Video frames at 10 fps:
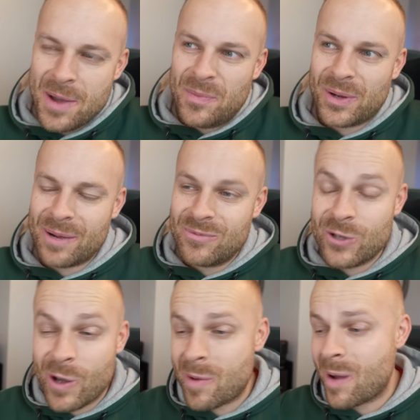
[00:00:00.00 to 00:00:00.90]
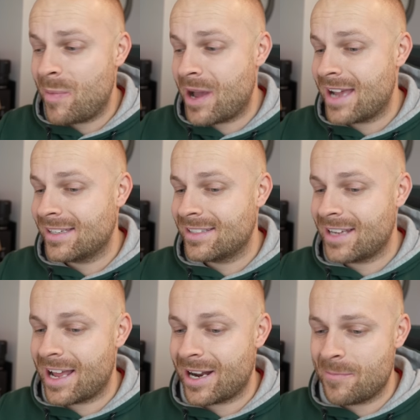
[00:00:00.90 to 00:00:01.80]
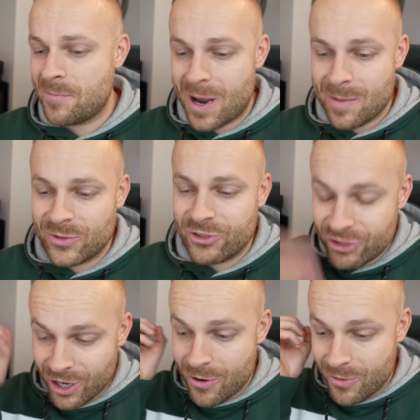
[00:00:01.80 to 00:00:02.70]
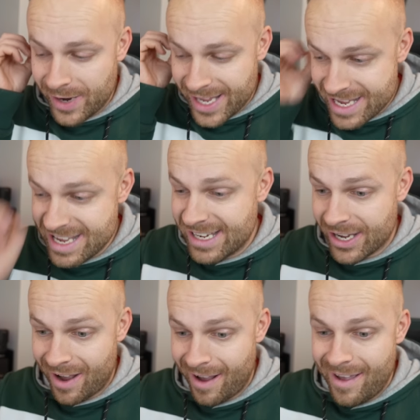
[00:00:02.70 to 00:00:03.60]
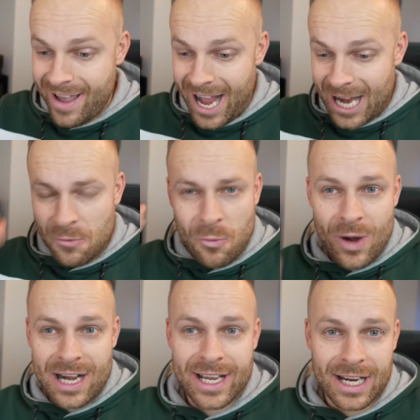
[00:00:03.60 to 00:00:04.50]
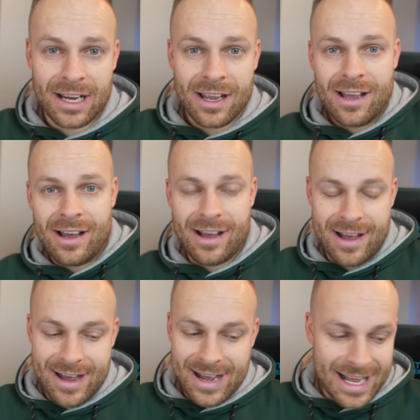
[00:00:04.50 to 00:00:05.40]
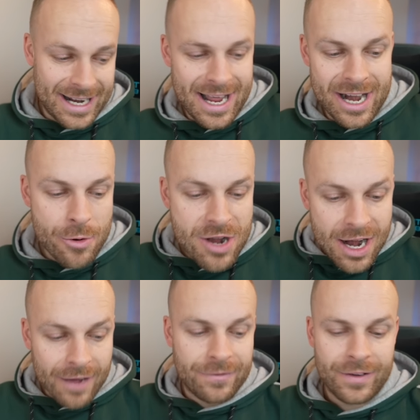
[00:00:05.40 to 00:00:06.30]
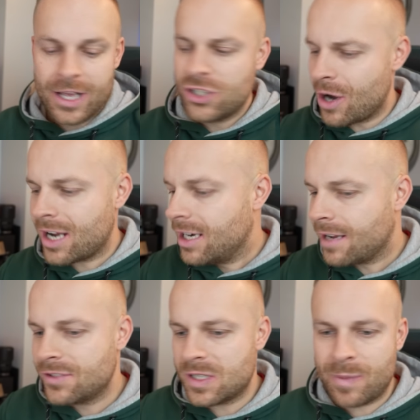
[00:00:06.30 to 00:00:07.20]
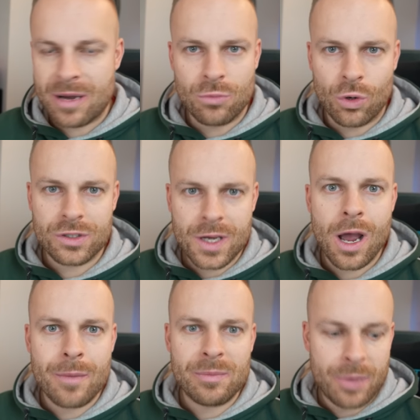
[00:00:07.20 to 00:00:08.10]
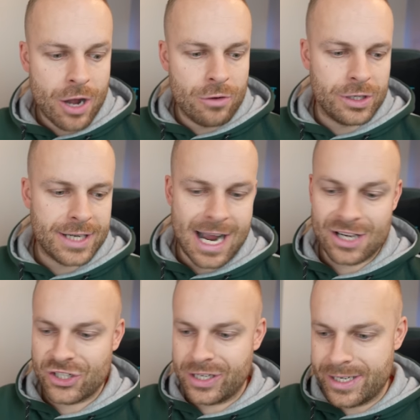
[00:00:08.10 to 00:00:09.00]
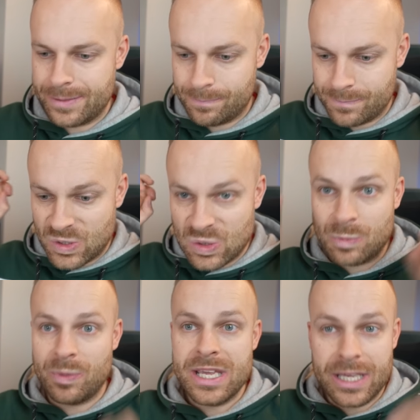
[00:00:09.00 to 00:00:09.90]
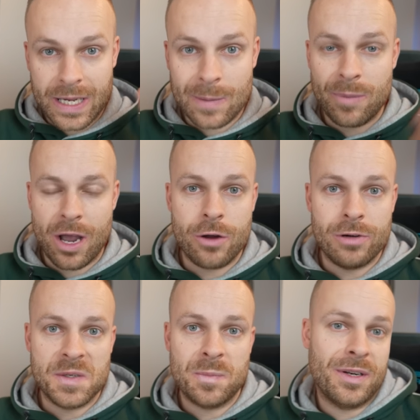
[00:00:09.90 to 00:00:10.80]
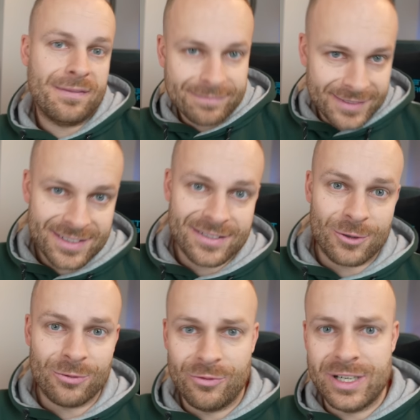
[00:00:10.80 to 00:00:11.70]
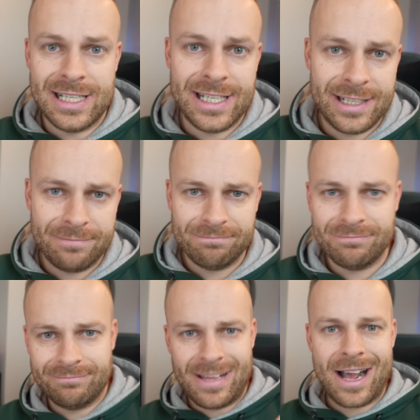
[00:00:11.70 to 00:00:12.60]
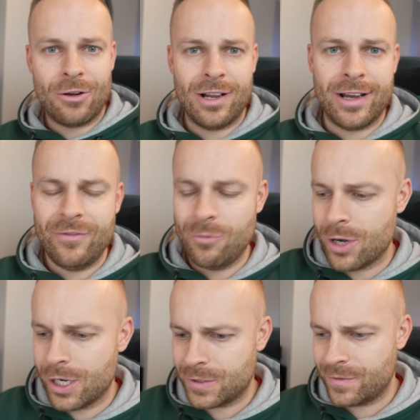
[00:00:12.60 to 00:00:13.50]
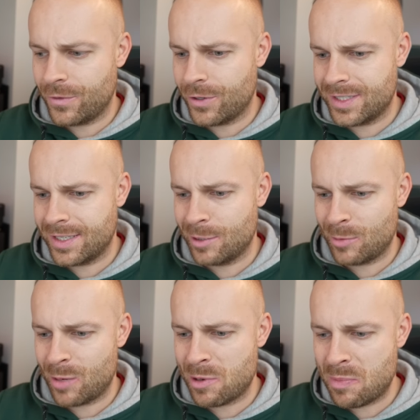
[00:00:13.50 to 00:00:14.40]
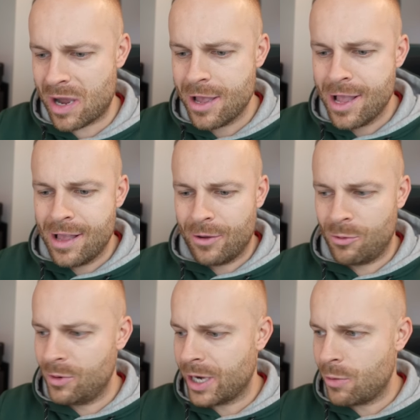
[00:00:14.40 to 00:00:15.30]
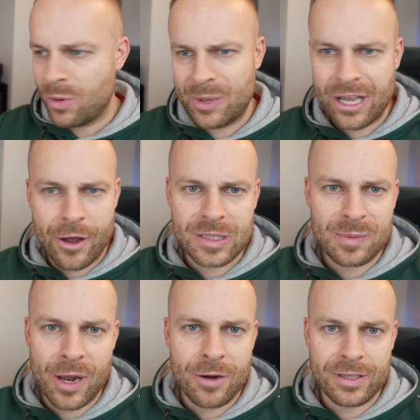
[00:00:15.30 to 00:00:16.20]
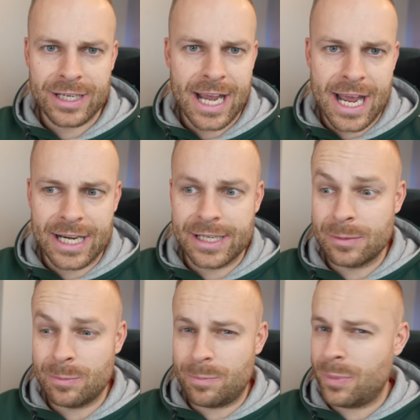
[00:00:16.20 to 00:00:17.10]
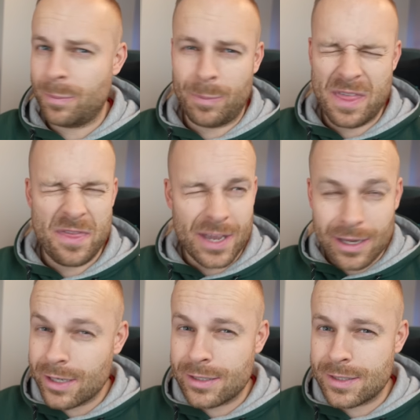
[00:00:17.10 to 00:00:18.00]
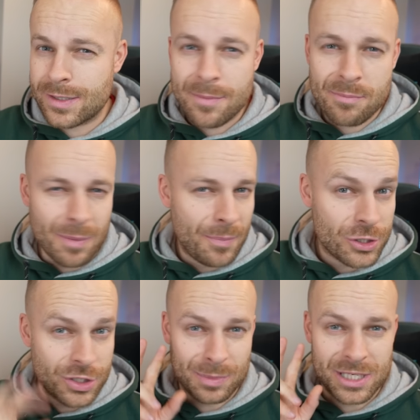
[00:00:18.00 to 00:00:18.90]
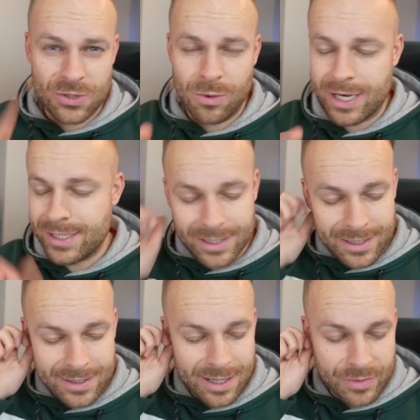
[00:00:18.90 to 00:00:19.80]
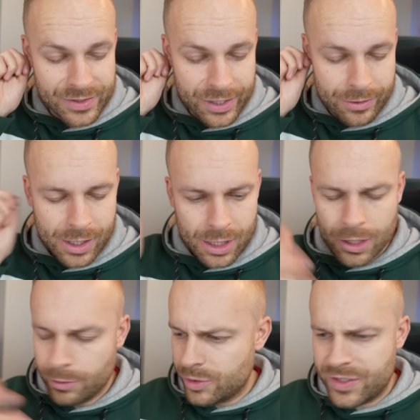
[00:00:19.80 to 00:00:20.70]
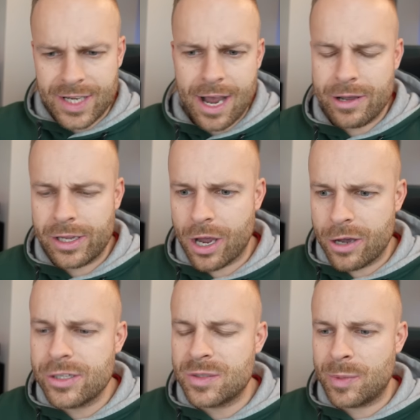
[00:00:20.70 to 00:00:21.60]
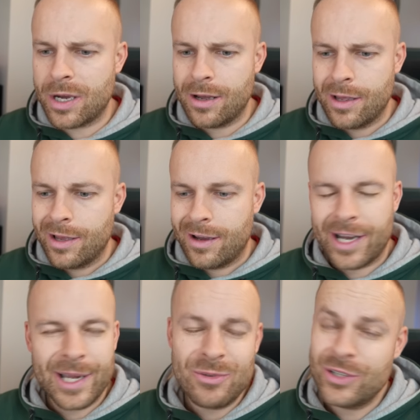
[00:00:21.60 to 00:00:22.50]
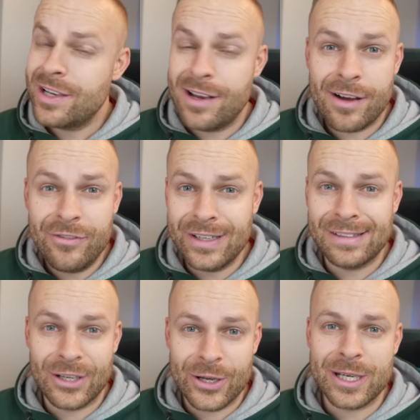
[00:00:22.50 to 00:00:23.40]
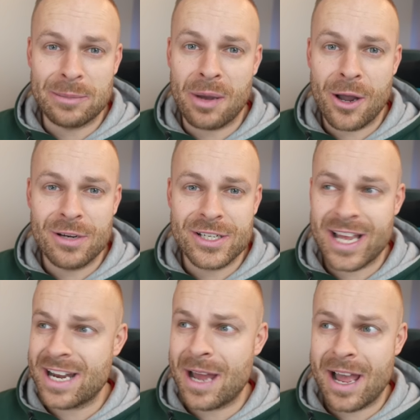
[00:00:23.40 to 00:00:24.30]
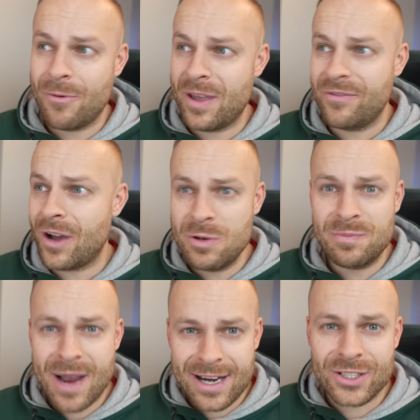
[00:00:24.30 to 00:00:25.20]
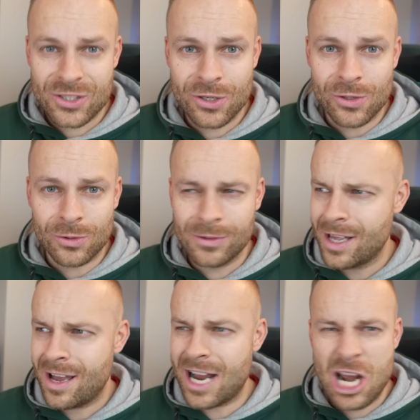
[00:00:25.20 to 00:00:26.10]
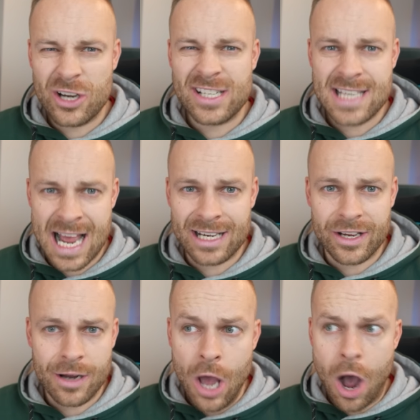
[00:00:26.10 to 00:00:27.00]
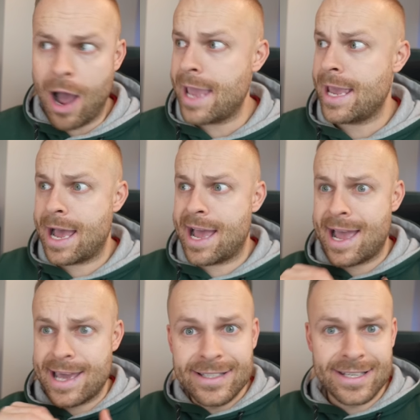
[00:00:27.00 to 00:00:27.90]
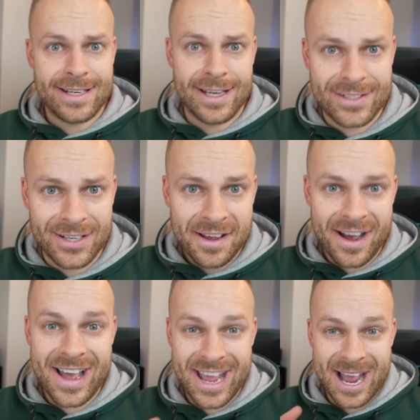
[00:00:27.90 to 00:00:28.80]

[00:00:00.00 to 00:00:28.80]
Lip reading: but I'm doing my best and I'm so eager and willing and I'd love to spend more time in Poland actually speaking Polish, but it's not really how life works for us at the moment. But you know, we'll be going to Poland again, I think in December, possibly twice in December, so we'll see how it goes. But I am just loving learning Polish. And if I was back at school, I learned Italian. I hated it. I